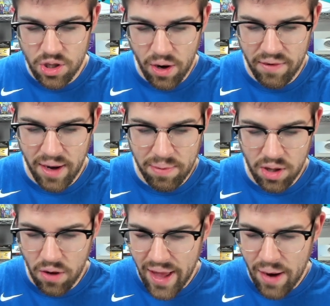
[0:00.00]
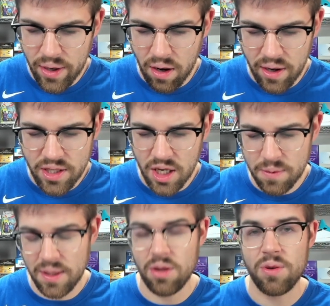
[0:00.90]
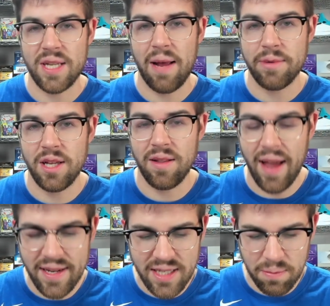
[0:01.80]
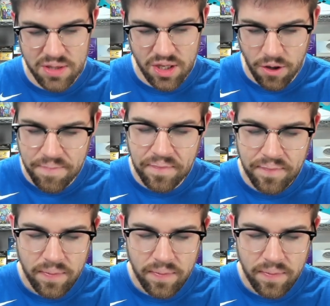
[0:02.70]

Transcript: Going right below that, we already talked about the Lewis Hamilton last episode.